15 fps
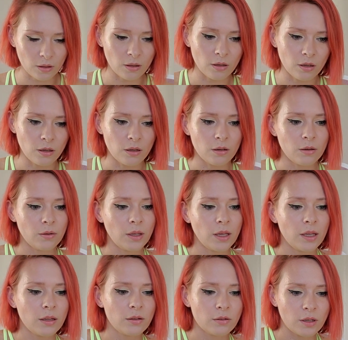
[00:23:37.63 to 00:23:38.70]

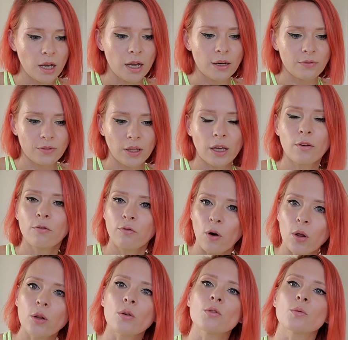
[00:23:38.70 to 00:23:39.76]
and kind of like
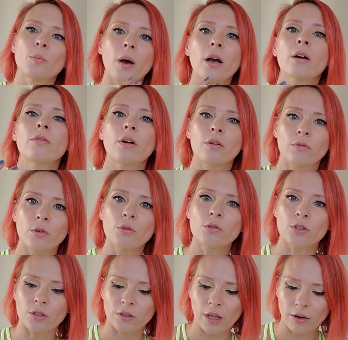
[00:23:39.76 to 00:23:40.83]
follows Baccarat
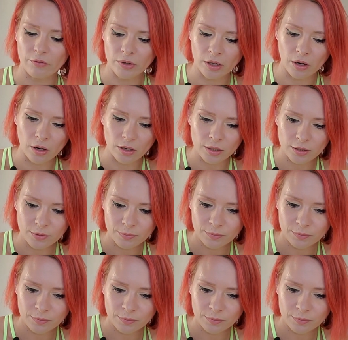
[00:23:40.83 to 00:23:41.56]
Rouge in that regard.